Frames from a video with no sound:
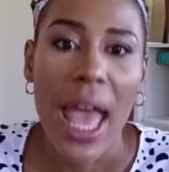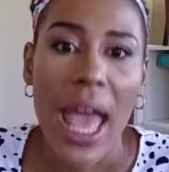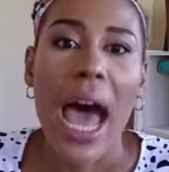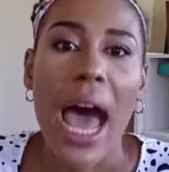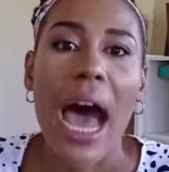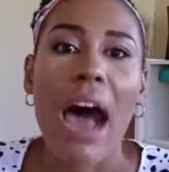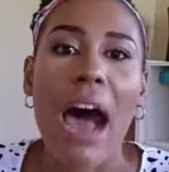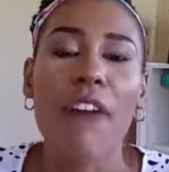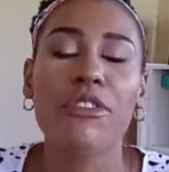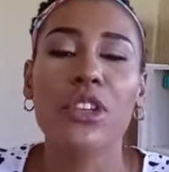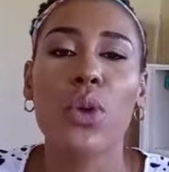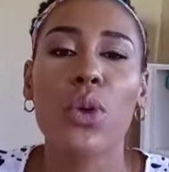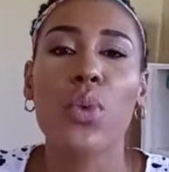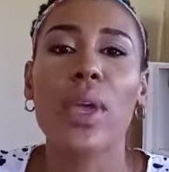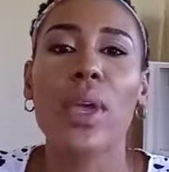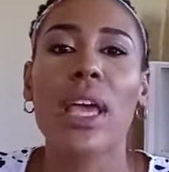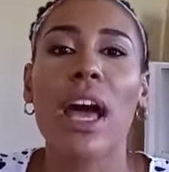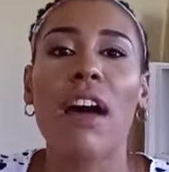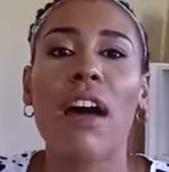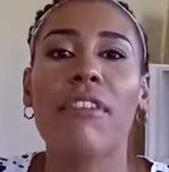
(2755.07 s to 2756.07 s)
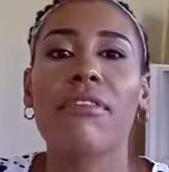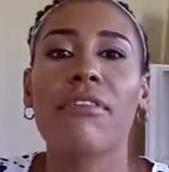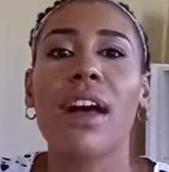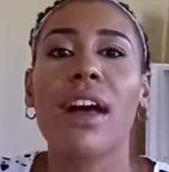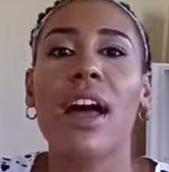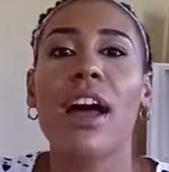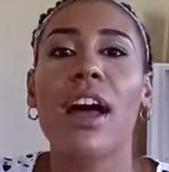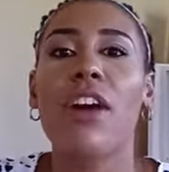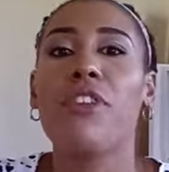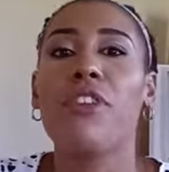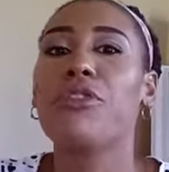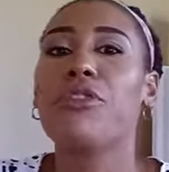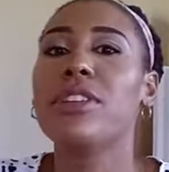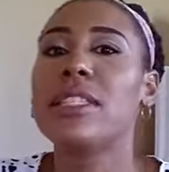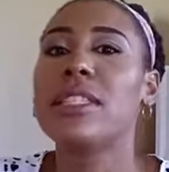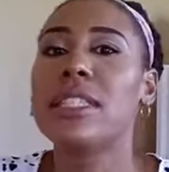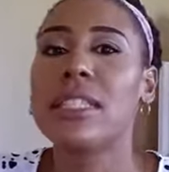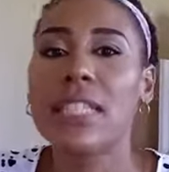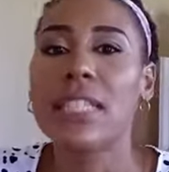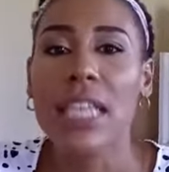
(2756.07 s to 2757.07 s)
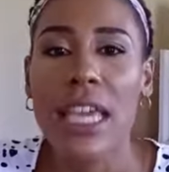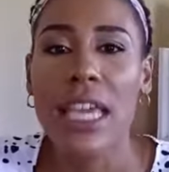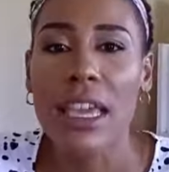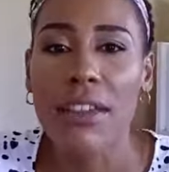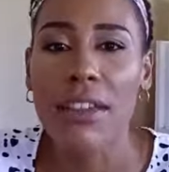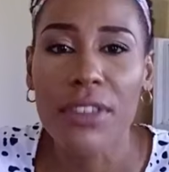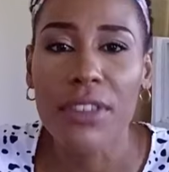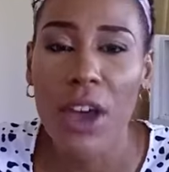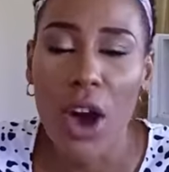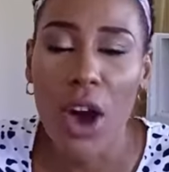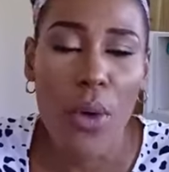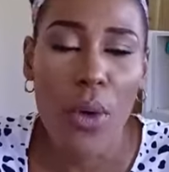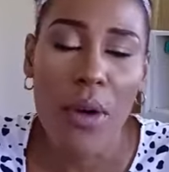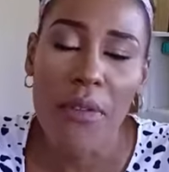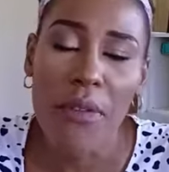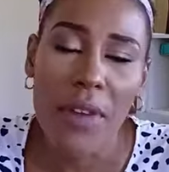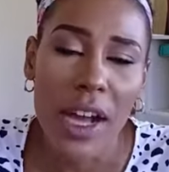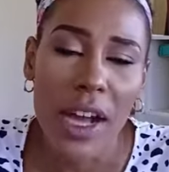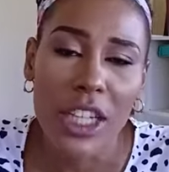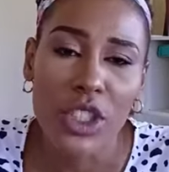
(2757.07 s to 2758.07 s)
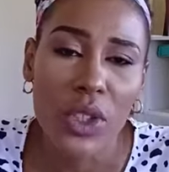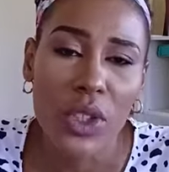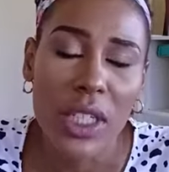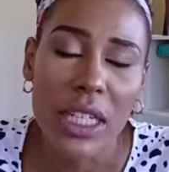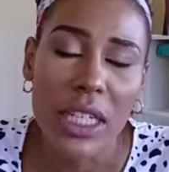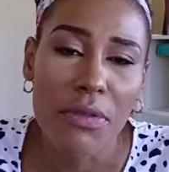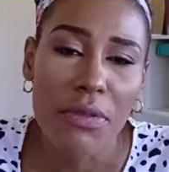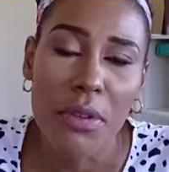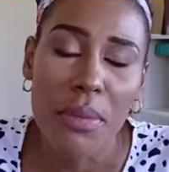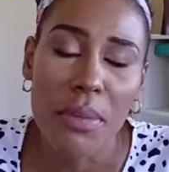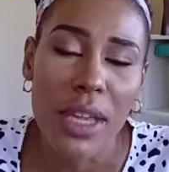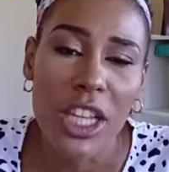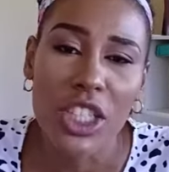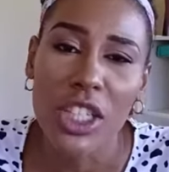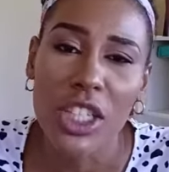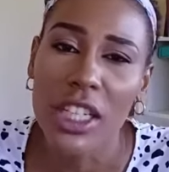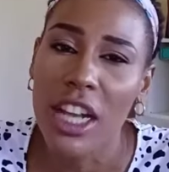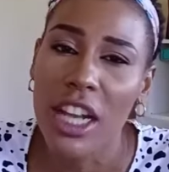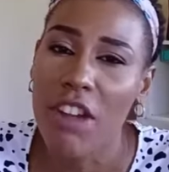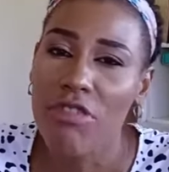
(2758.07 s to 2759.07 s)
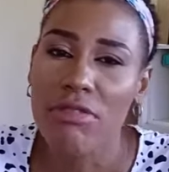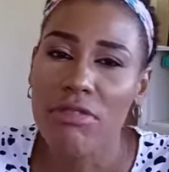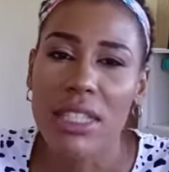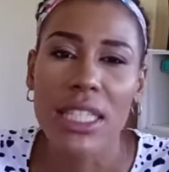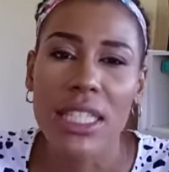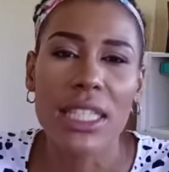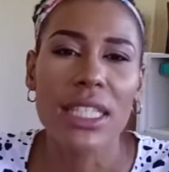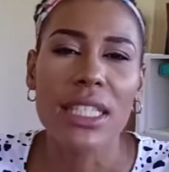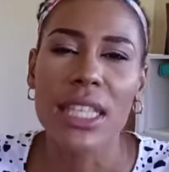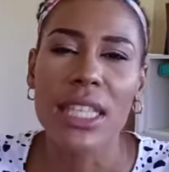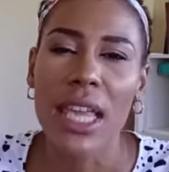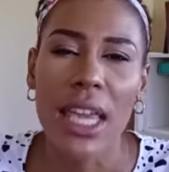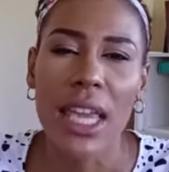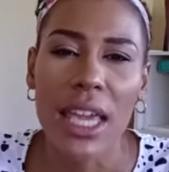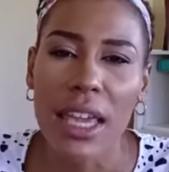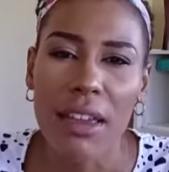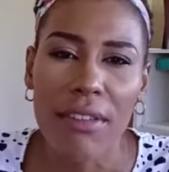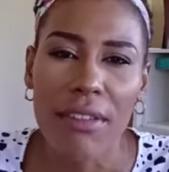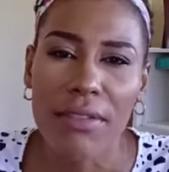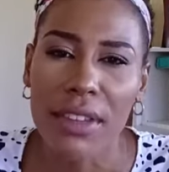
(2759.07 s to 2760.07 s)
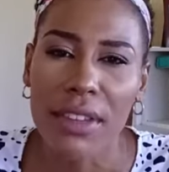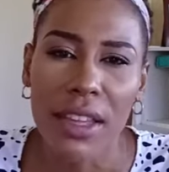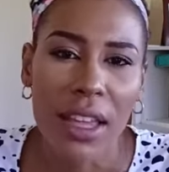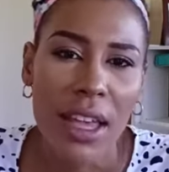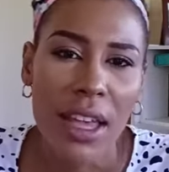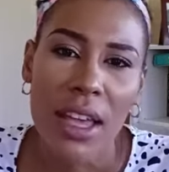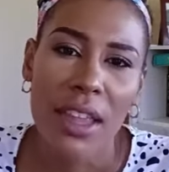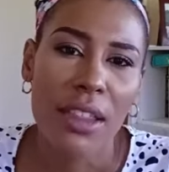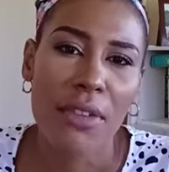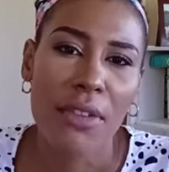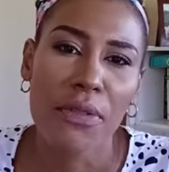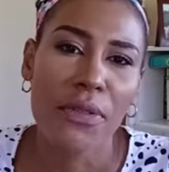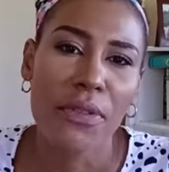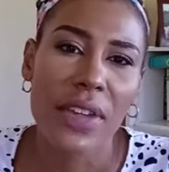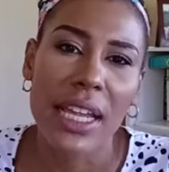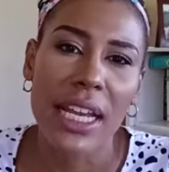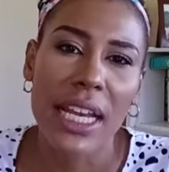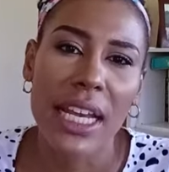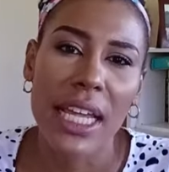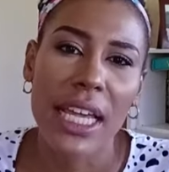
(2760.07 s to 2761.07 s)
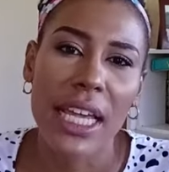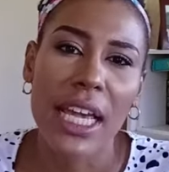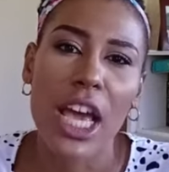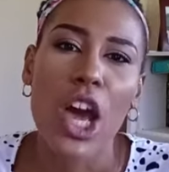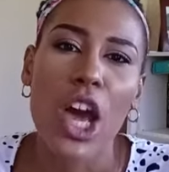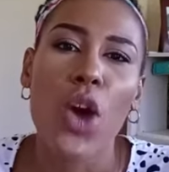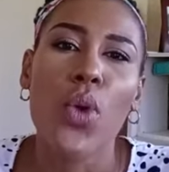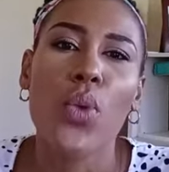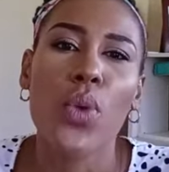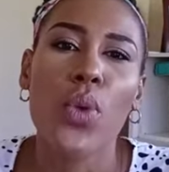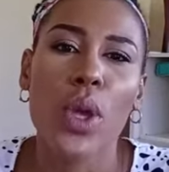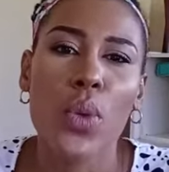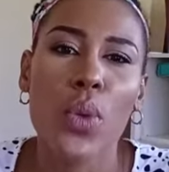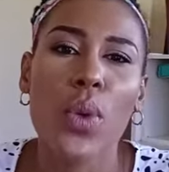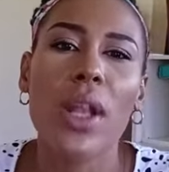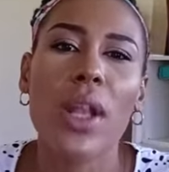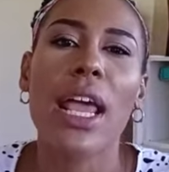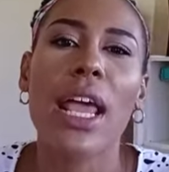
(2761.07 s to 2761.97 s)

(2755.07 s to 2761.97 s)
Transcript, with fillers: After we have received our factual information and received the feeling, we will